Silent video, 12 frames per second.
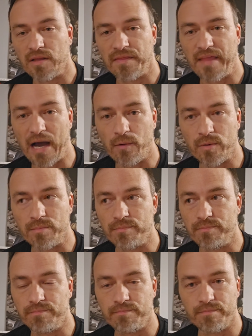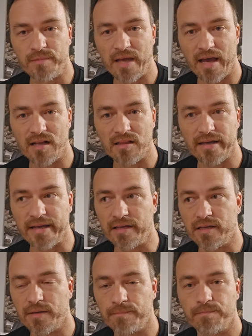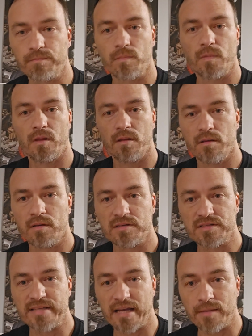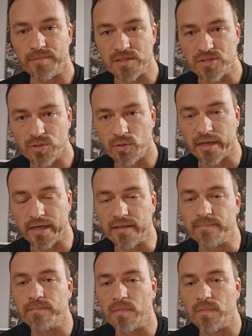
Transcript: that would kind of like set up the story.